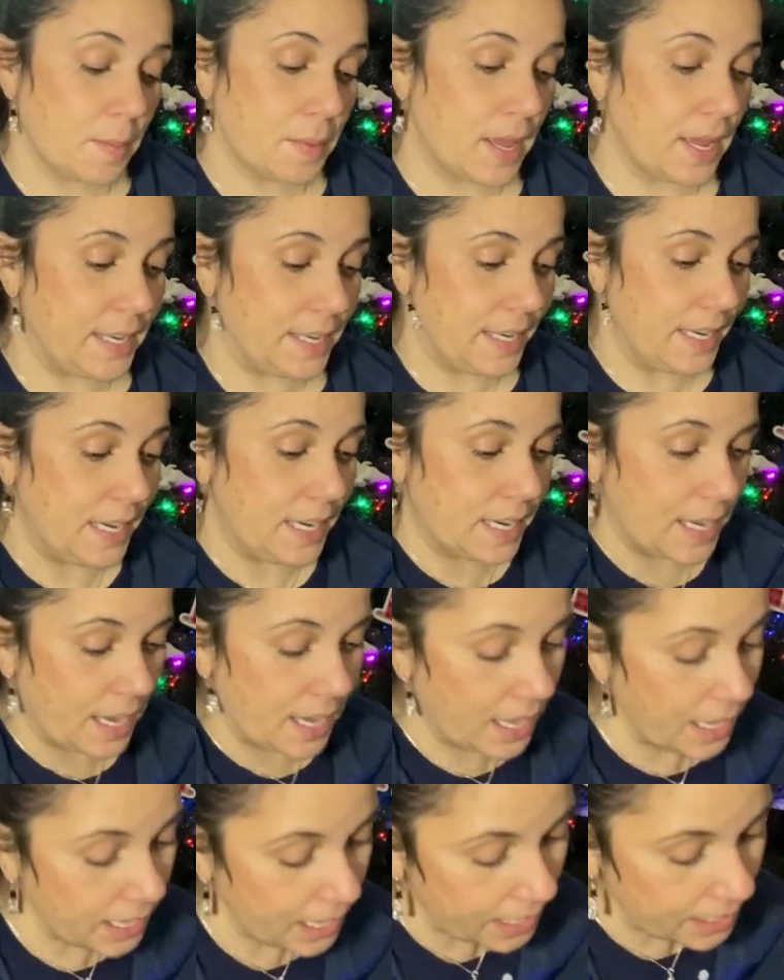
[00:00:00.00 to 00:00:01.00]

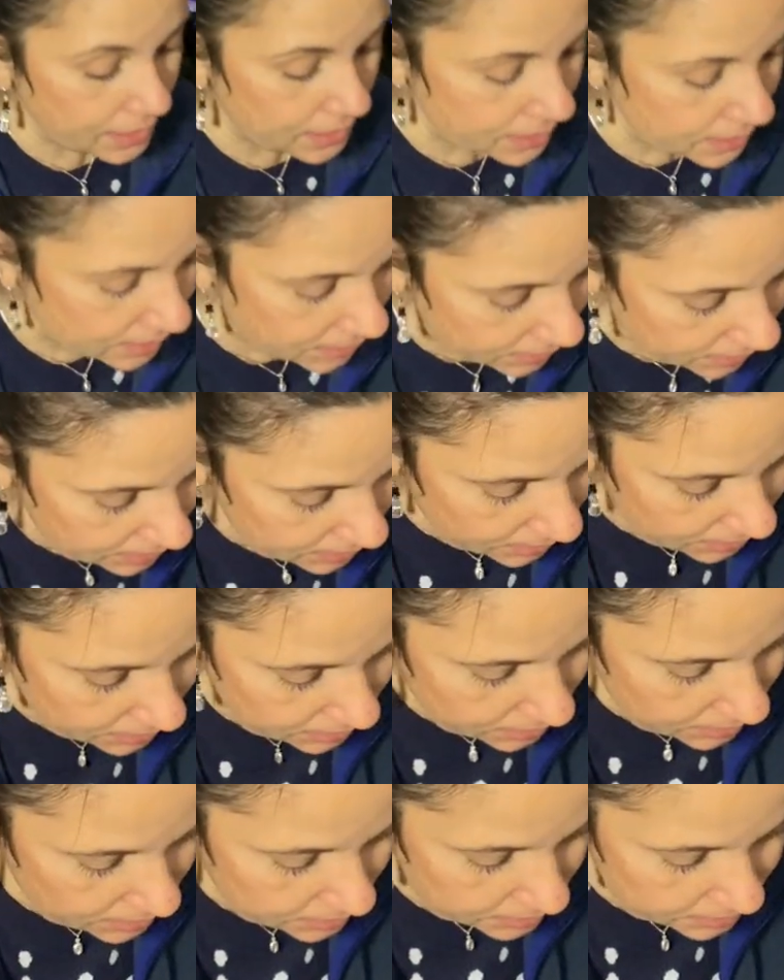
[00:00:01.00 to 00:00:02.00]
Anita, and Anita
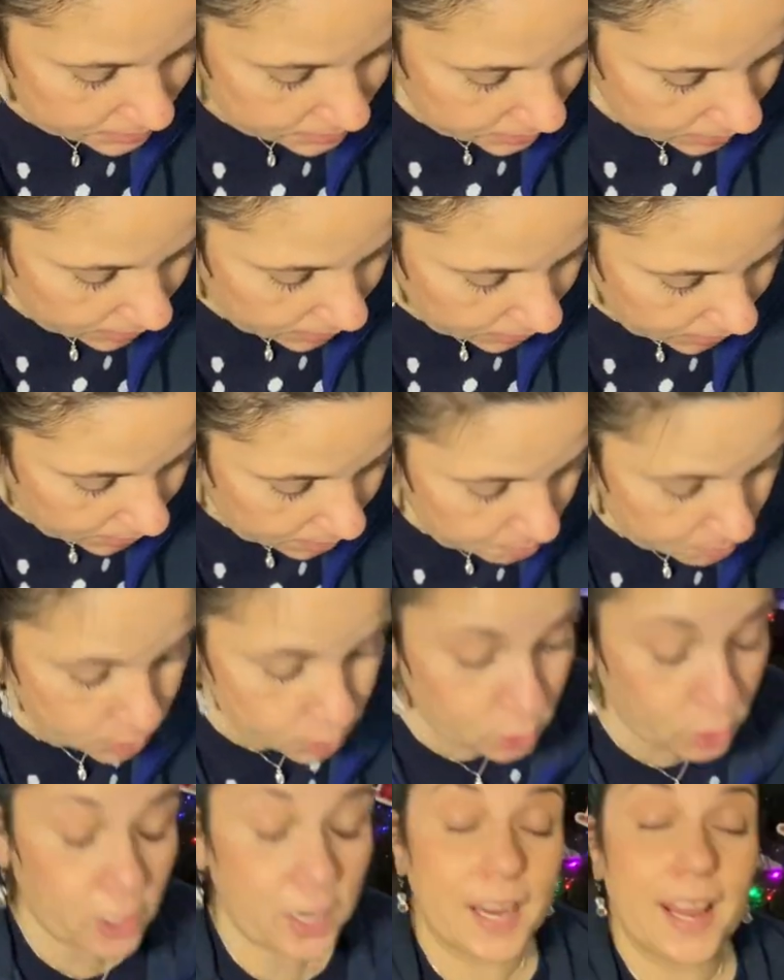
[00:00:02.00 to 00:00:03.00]
is in
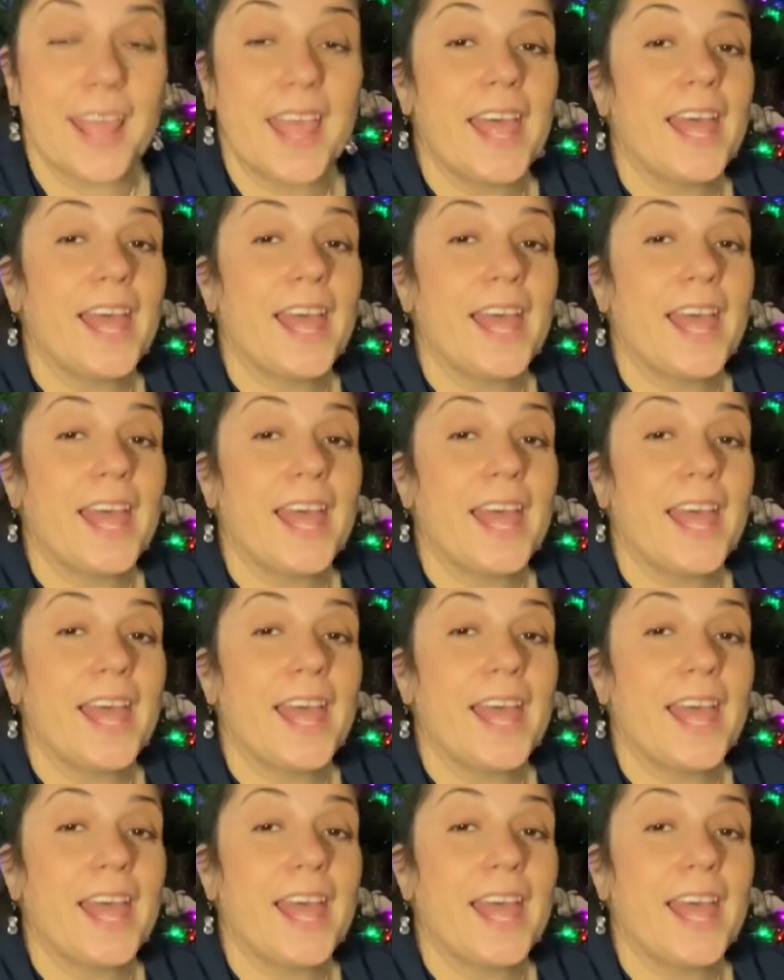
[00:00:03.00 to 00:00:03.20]
Missouri.